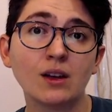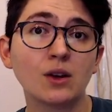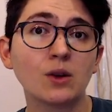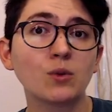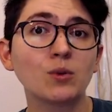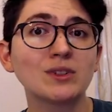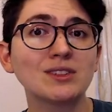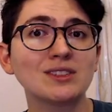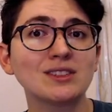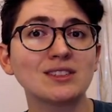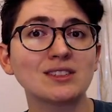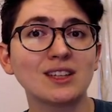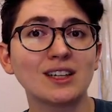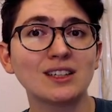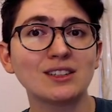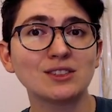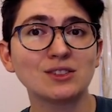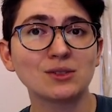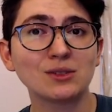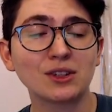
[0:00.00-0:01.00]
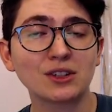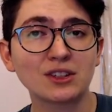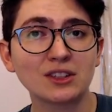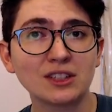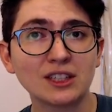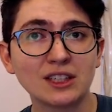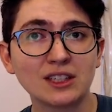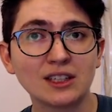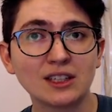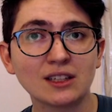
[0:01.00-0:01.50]
Once the site is no longer
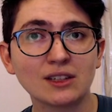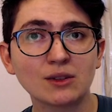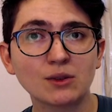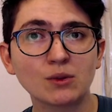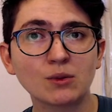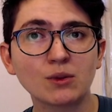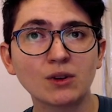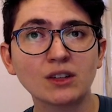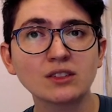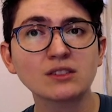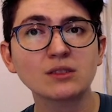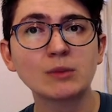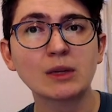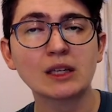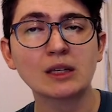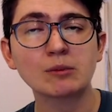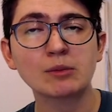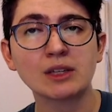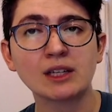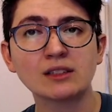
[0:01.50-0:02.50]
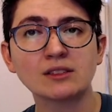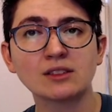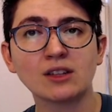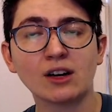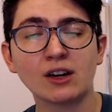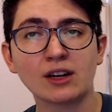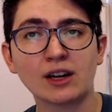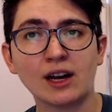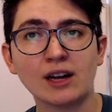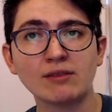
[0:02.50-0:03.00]
needed, we're also making plans to
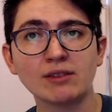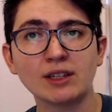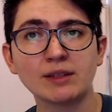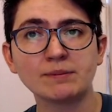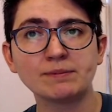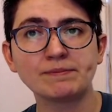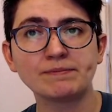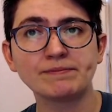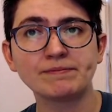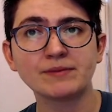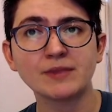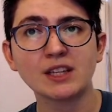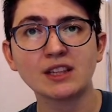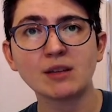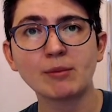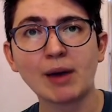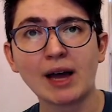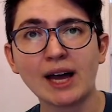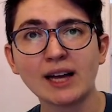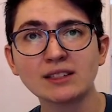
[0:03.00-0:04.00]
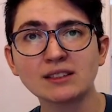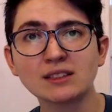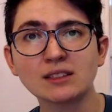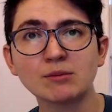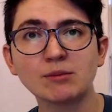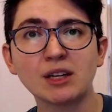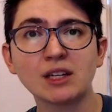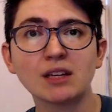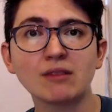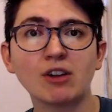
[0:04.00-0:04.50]
archive it. In the past,
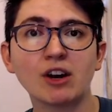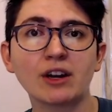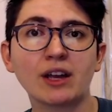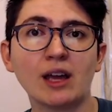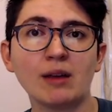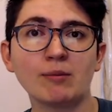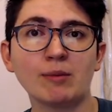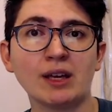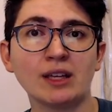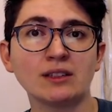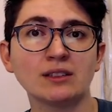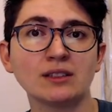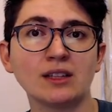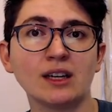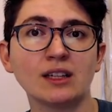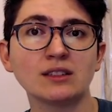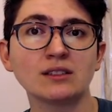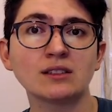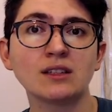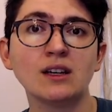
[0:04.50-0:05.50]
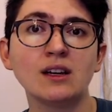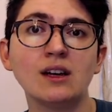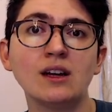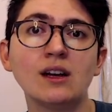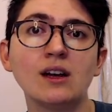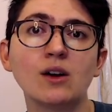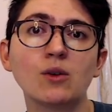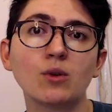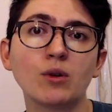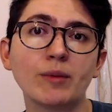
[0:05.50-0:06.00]
many of our campaign sites
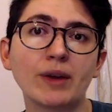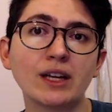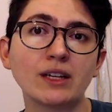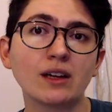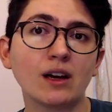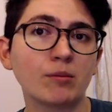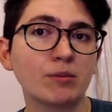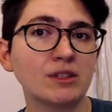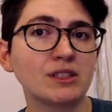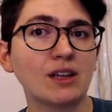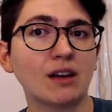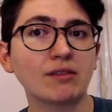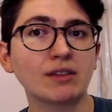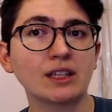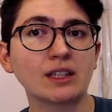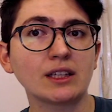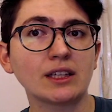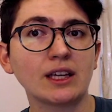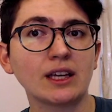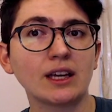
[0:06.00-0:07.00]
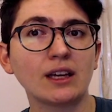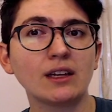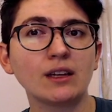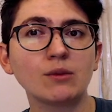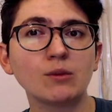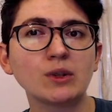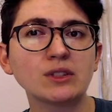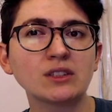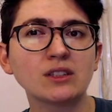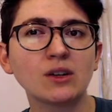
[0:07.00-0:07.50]
remained up indefinitely, and it
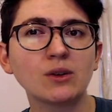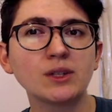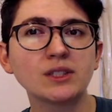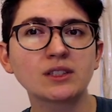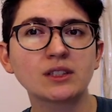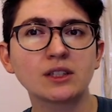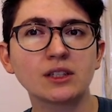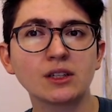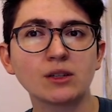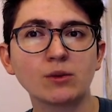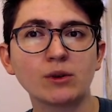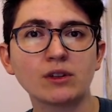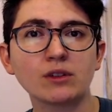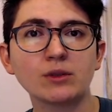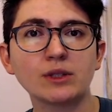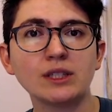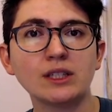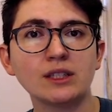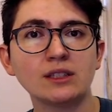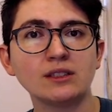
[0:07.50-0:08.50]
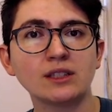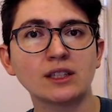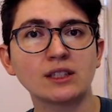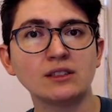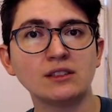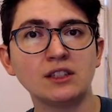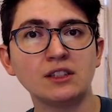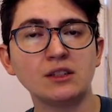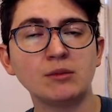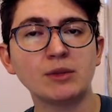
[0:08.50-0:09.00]
wasn't always clear whether we needed to
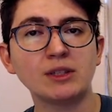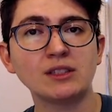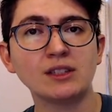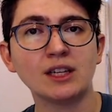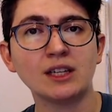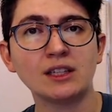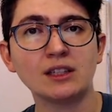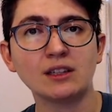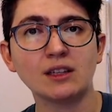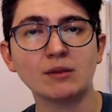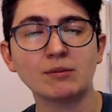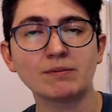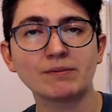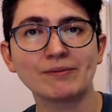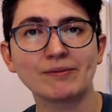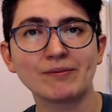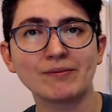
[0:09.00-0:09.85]
continue maintaining them.